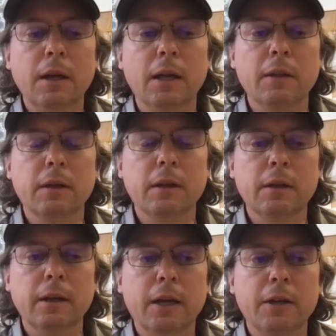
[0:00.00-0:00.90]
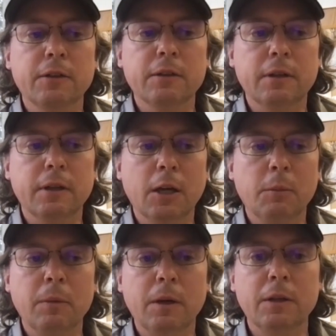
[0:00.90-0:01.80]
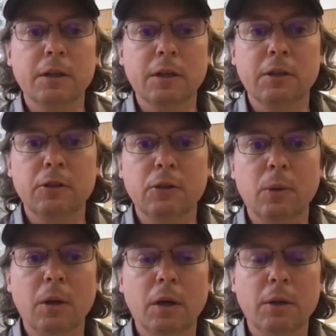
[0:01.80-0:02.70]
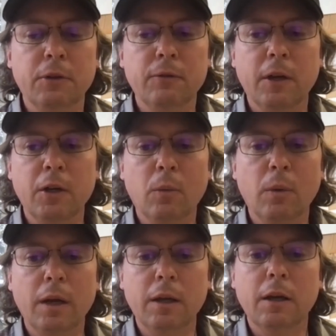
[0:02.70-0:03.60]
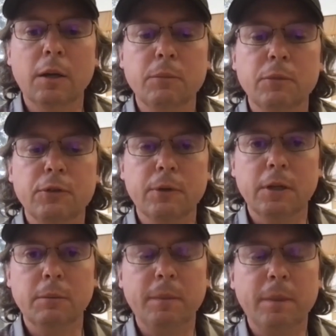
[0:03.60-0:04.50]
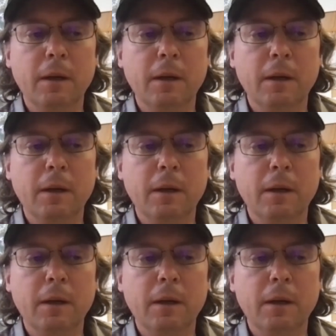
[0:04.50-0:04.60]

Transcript: and then exit the dam and then continue to find a way upstream.